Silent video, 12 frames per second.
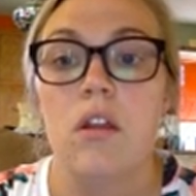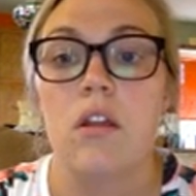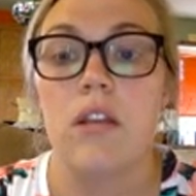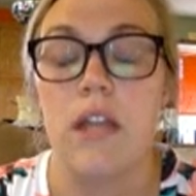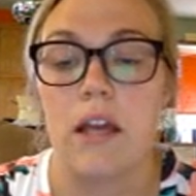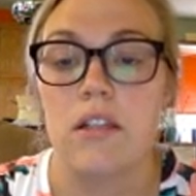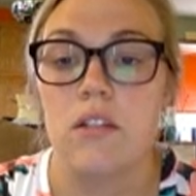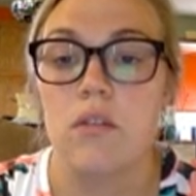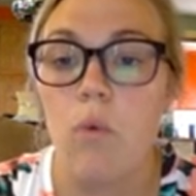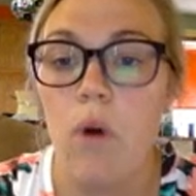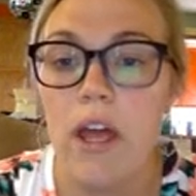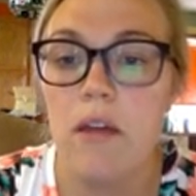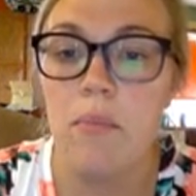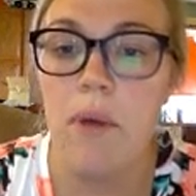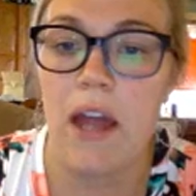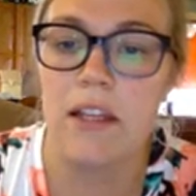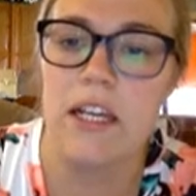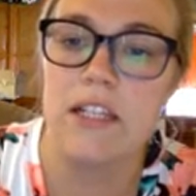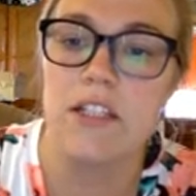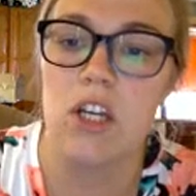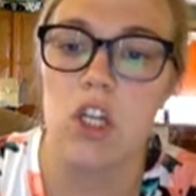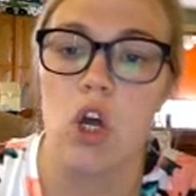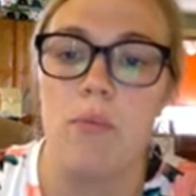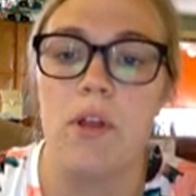Next, what impact has the
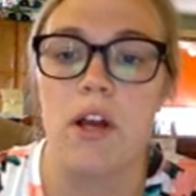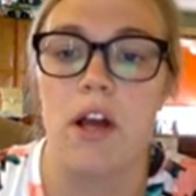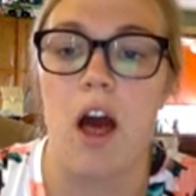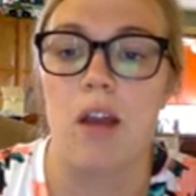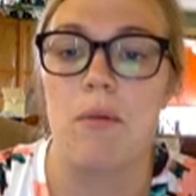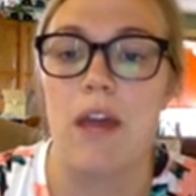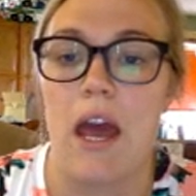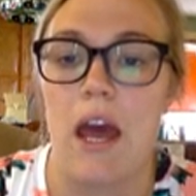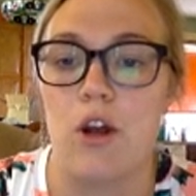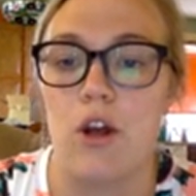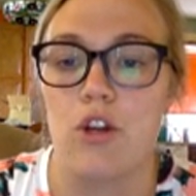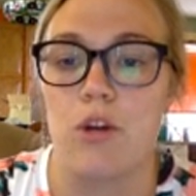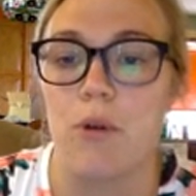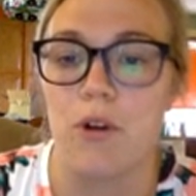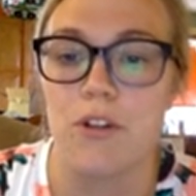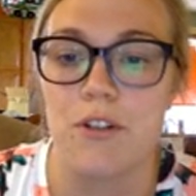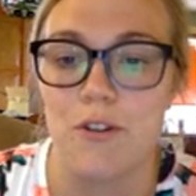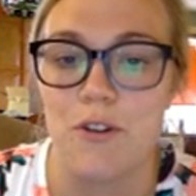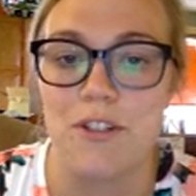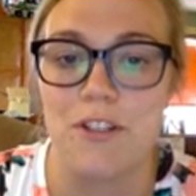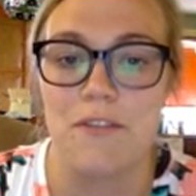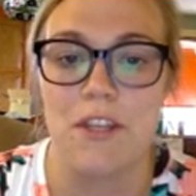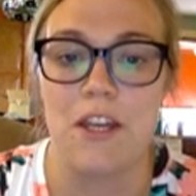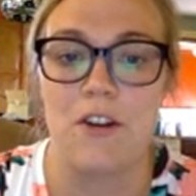global economy had on your personal use
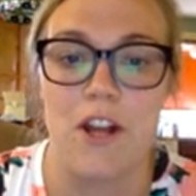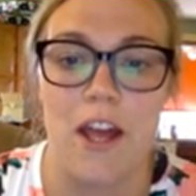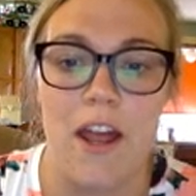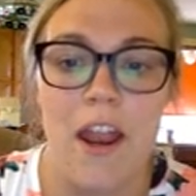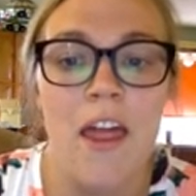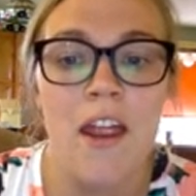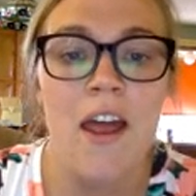of the internet?